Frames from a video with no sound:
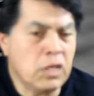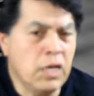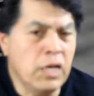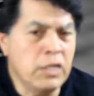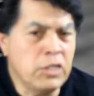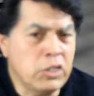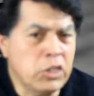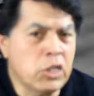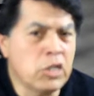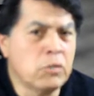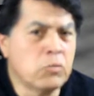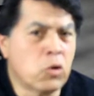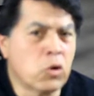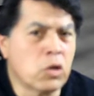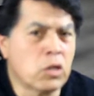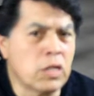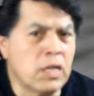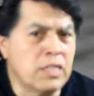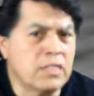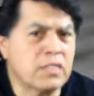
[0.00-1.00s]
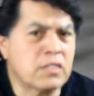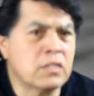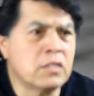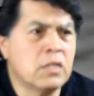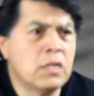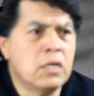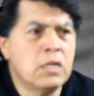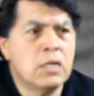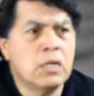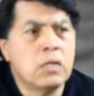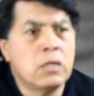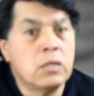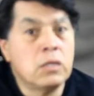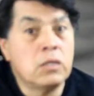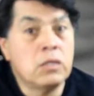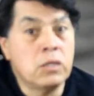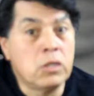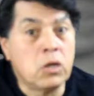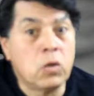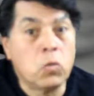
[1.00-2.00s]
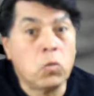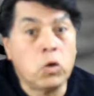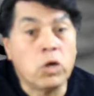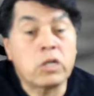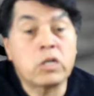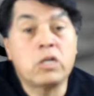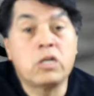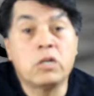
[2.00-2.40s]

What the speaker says: and tell you more or less what